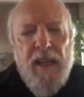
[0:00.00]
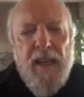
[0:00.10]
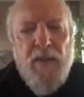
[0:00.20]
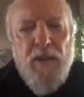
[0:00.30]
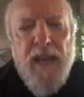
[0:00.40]

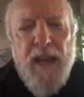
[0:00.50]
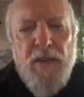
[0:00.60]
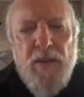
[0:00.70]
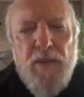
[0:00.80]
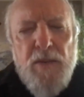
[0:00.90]
And
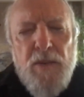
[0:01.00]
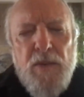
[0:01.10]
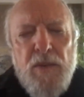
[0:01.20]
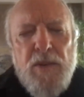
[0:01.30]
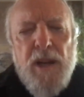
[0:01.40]
without
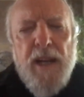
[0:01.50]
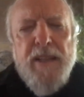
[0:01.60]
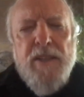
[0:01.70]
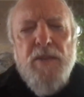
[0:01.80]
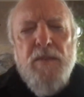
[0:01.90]

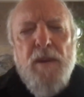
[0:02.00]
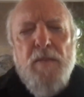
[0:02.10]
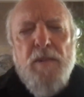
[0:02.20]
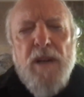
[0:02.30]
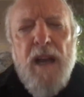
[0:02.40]
trying to
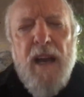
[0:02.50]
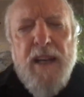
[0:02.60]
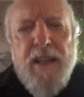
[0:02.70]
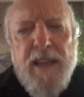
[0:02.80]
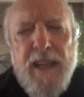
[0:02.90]
remember
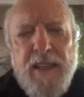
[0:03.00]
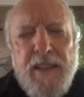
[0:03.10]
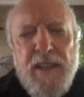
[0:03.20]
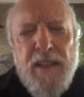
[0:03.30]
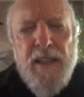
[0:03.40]
content,